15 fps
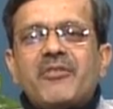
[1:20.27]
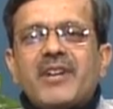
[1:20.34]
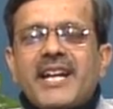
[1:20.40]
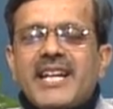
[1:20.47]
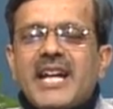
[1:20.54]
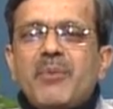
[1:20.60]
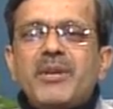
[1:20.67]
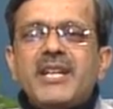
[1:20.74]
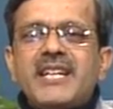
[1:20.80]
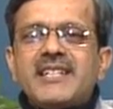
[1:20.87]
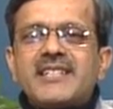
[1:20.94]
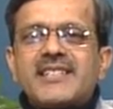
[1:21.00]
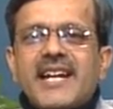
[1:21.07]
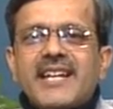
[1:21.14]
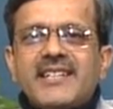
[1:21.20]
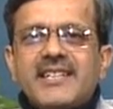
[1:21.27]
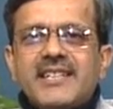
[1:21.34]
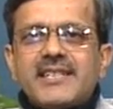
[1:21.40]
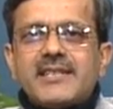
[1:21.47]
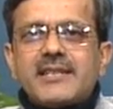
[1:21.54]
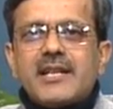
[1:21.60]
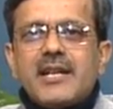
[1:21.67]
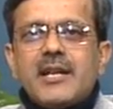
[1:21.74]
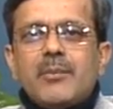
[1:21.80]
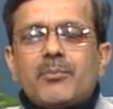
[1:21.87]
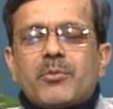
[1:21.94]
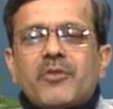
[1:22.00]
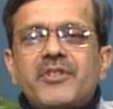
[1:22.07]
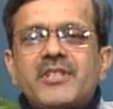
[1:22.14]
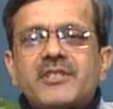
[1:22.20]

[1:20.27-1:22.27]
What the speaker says: an eminent scientist, Professor